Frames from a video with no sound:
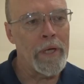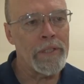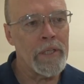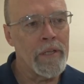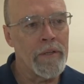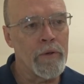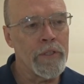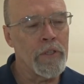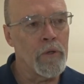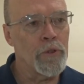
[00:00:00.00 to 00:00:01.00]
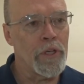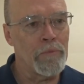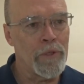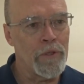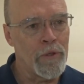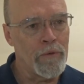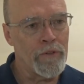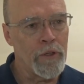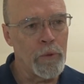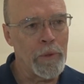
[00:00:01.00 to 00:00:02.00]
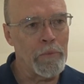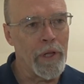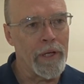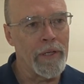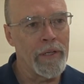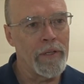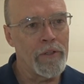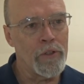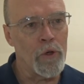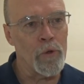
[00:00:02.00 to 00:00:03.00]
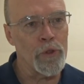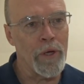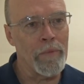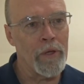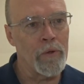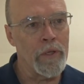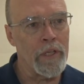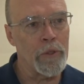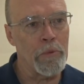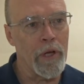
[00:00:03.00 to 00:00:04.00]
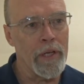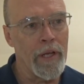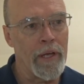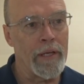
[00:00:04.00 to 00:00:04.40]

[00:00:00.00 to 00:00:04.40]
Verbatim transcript: Basically, there is no substitute for human blood. So somebody who needs blood